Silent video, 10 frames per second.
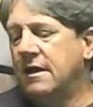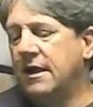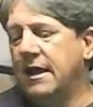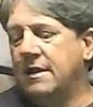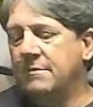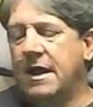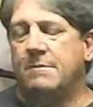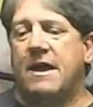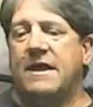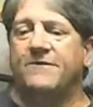and
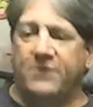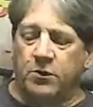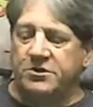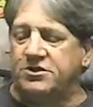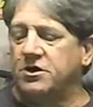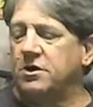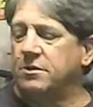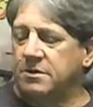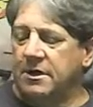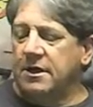my influencer
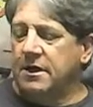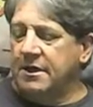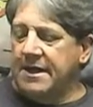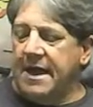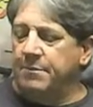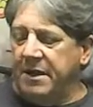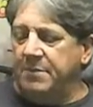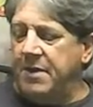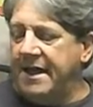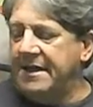got a big
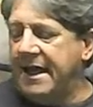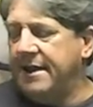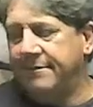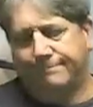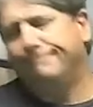payday.